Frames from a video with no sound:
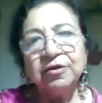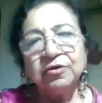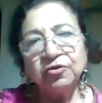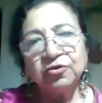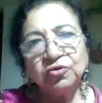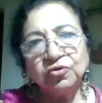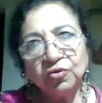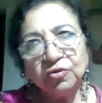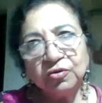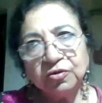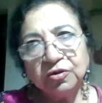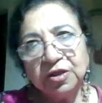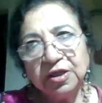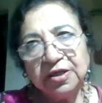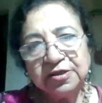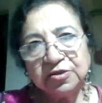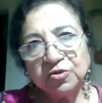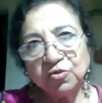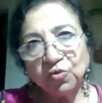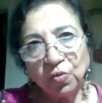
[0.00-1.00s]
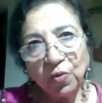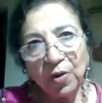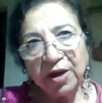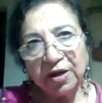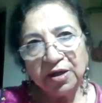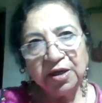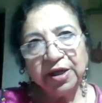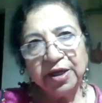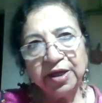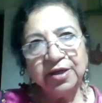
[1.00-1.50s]
So this
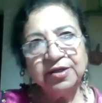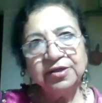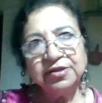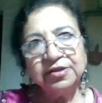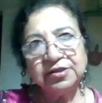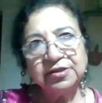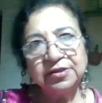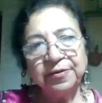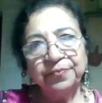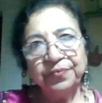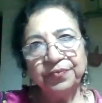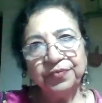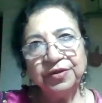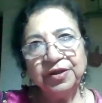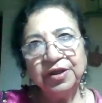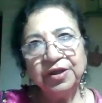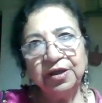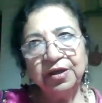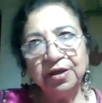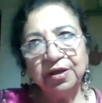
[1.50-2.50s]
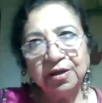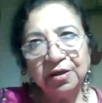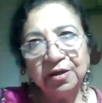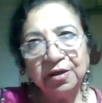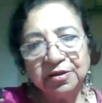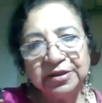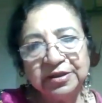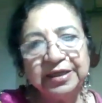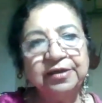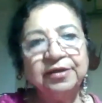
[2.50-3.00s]
one is the
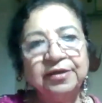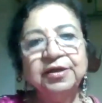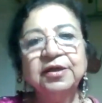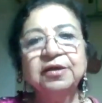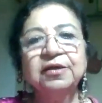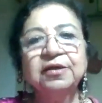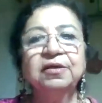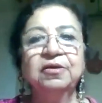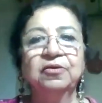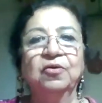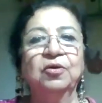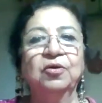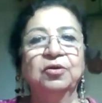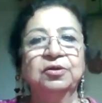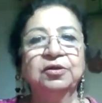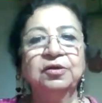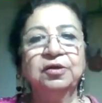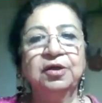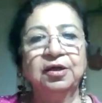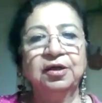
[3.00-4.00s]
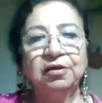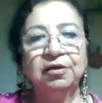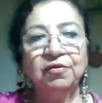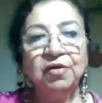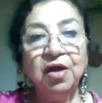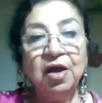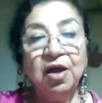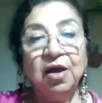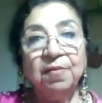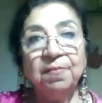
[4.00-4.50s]
technical alternative.
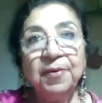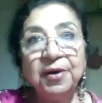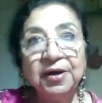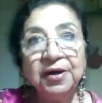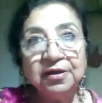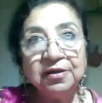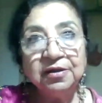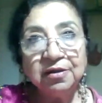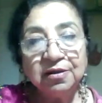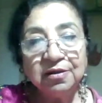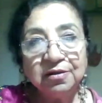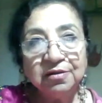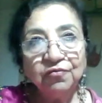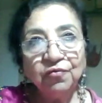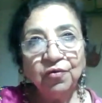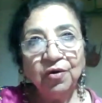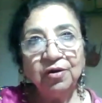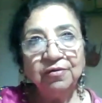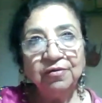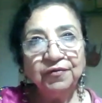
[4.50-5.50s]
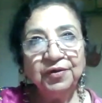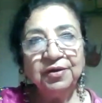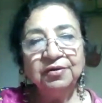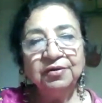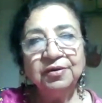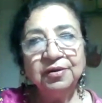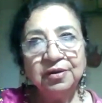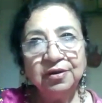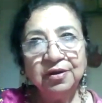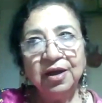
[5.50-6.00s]
But what we
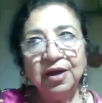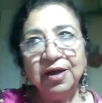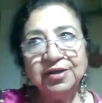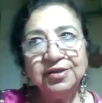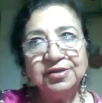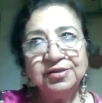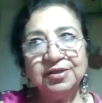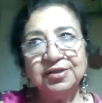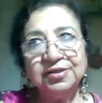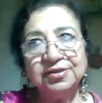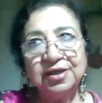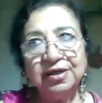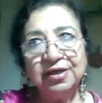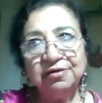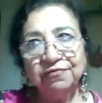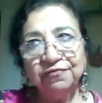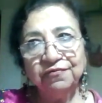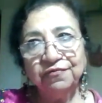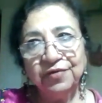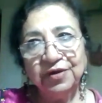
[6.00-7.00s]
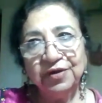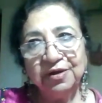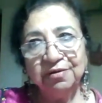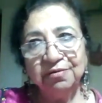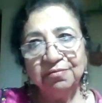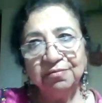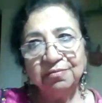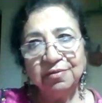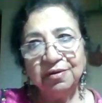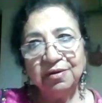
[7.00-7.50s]
realize is that
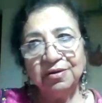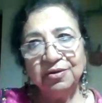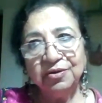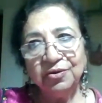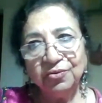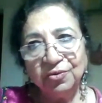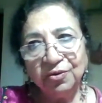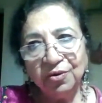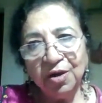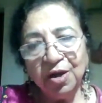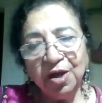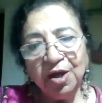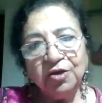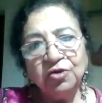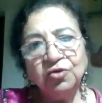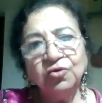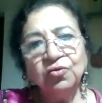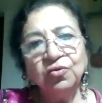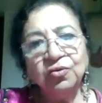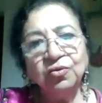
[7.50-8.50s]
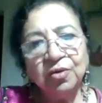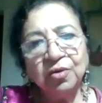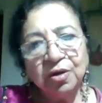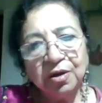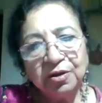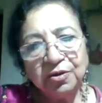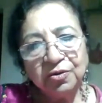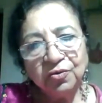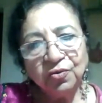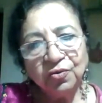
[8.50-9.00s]
when, you
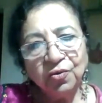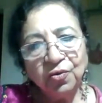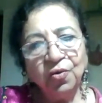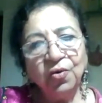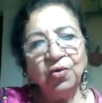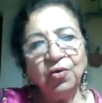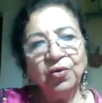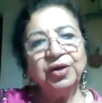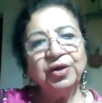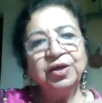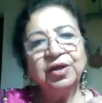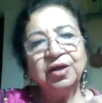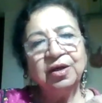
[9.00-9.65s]
go